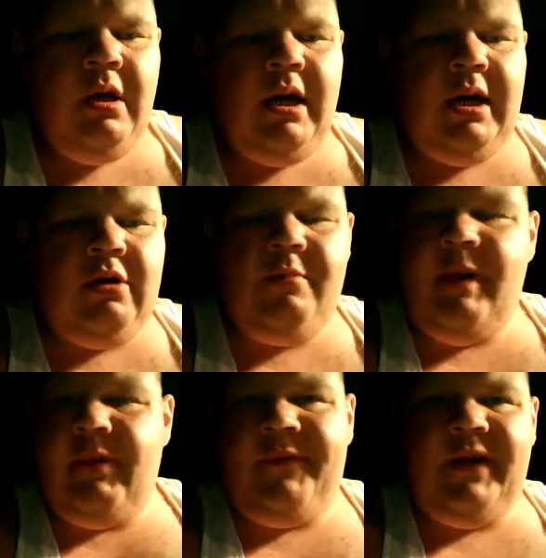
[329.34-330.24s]
I don't
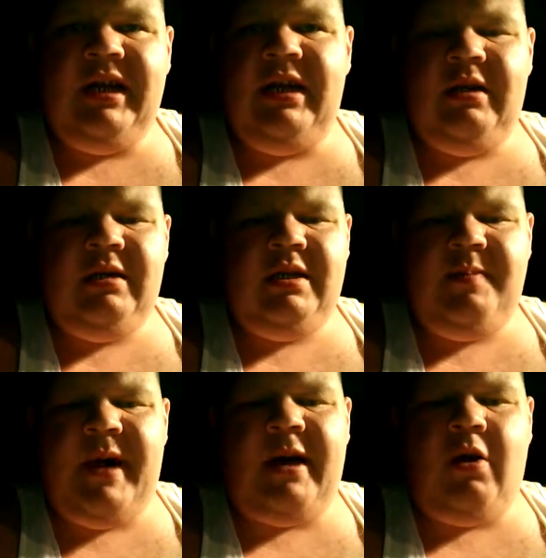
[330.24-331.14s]
remember if I did a
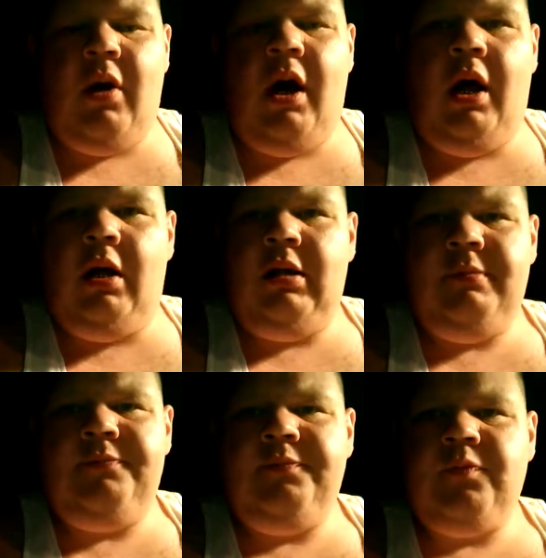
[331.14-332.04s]
tobacco haul
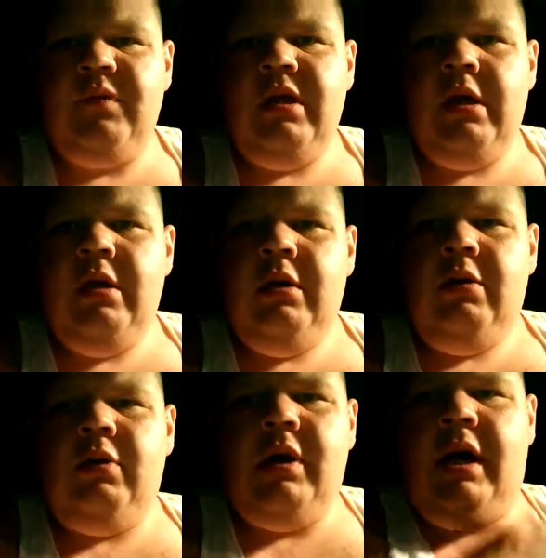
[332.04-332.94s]

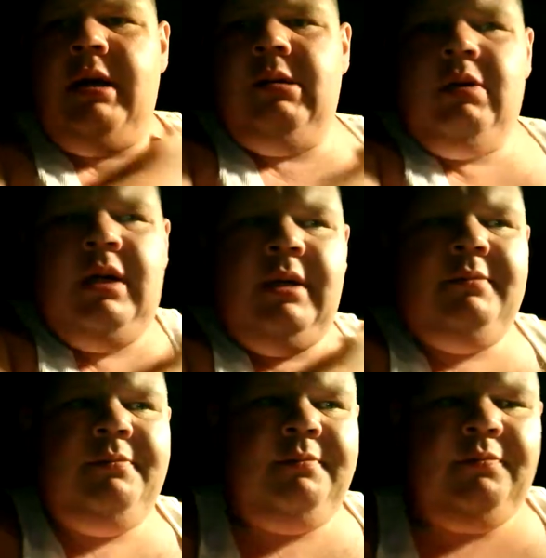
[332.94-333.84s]
or not
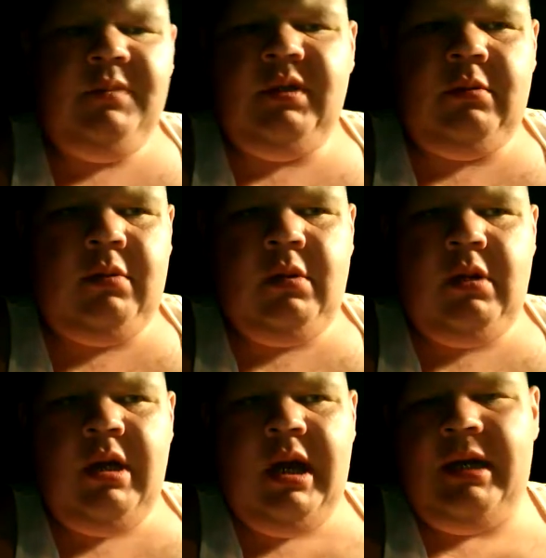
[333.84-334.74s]

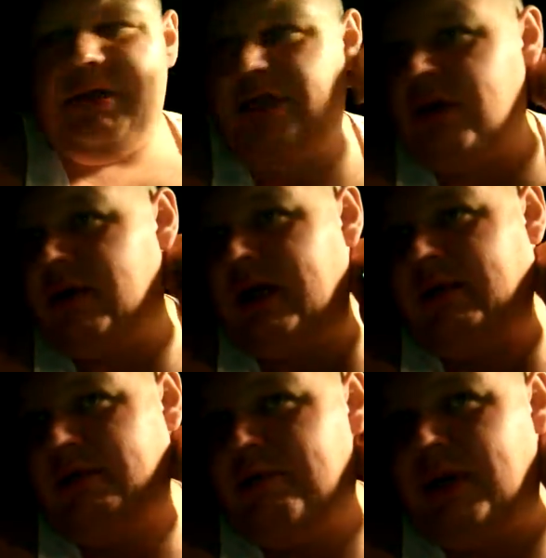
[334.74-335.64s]
and showed it,
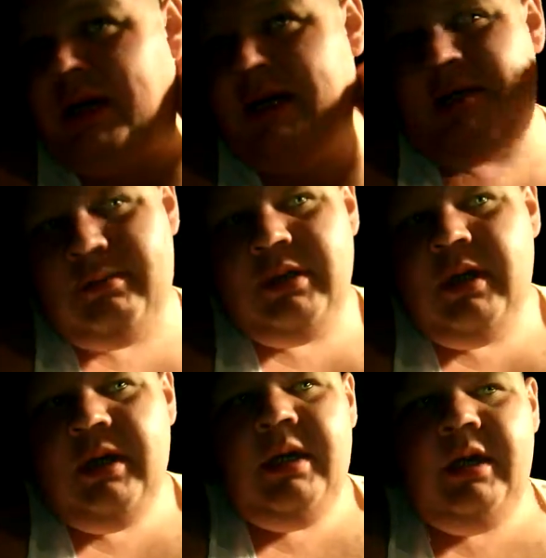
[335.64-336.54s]
but
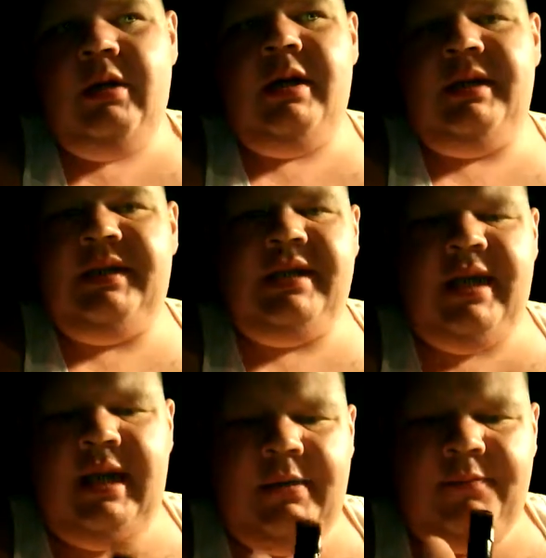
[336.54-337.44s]
here it is
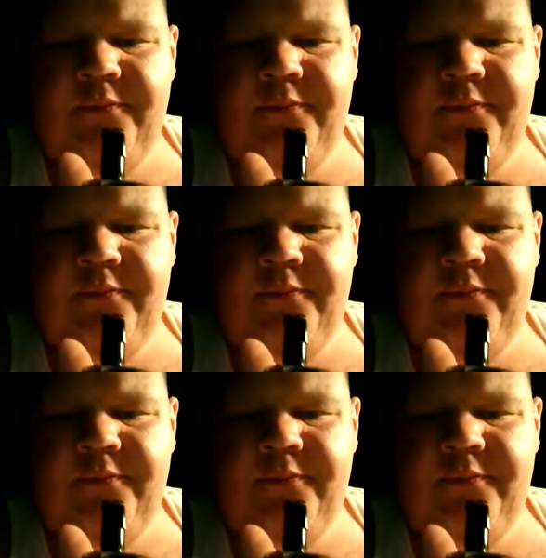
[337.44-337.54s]
today.